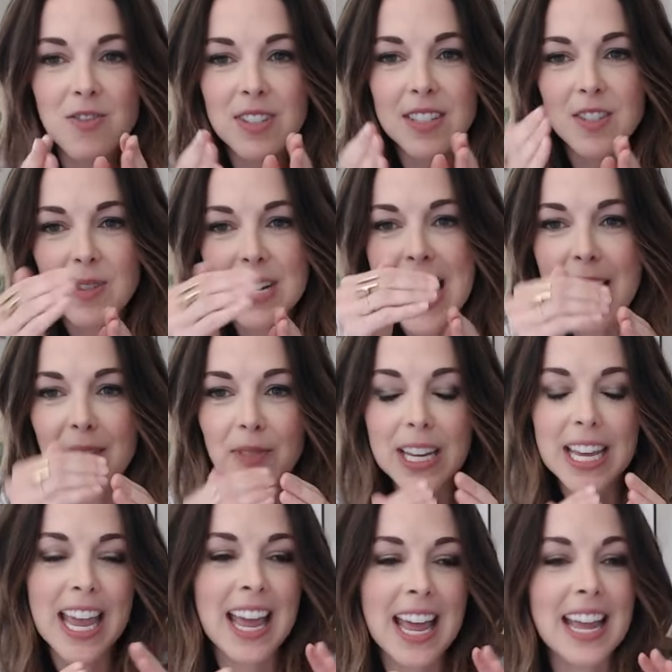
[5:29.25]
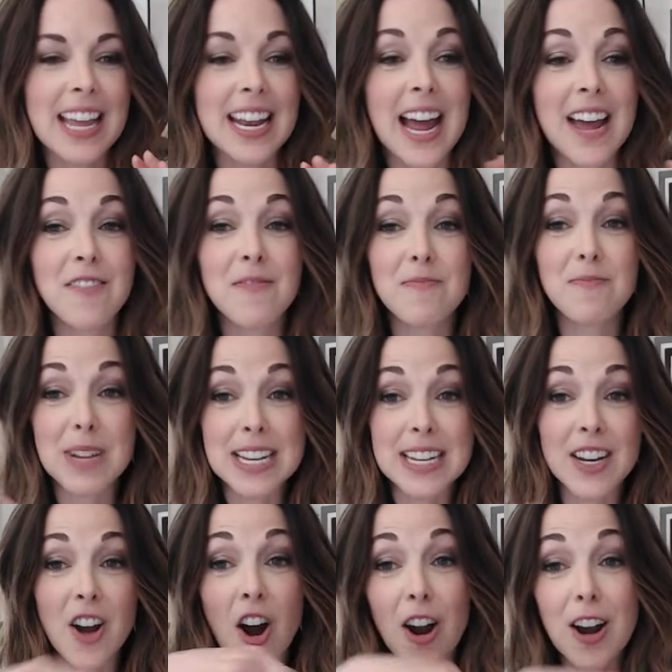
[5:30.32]
doing applique, and I've been
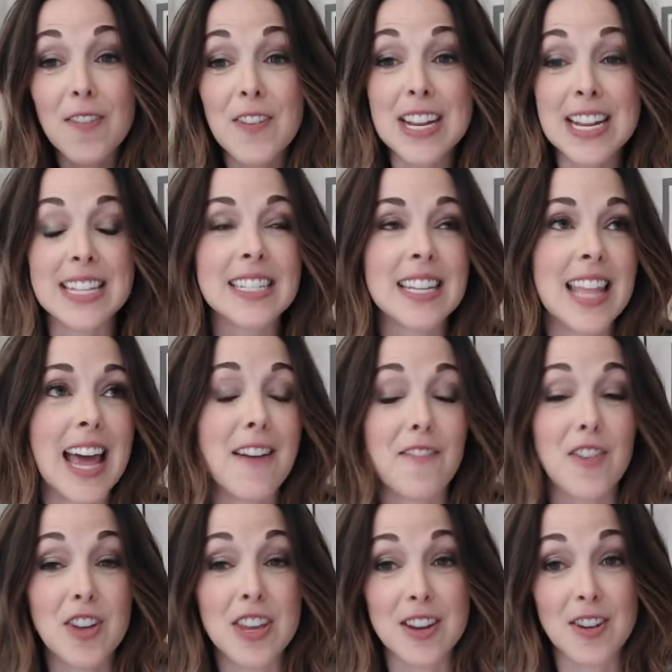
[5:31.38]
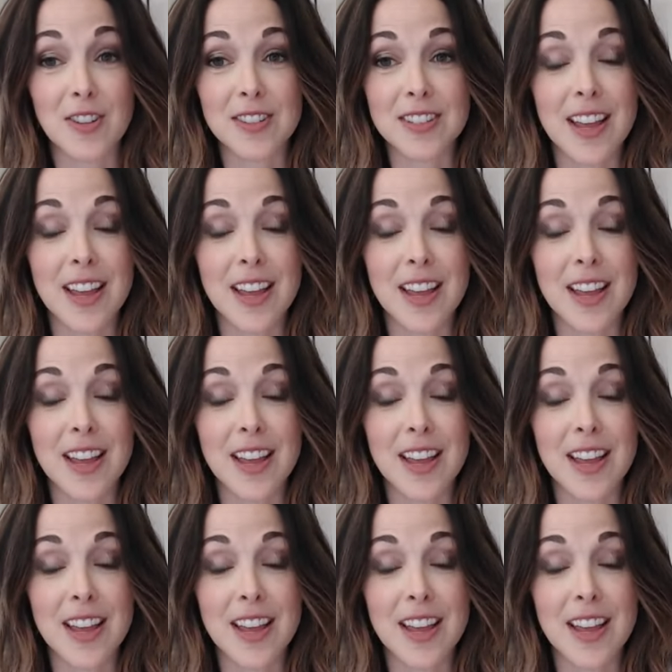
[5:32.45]
carving into that for years.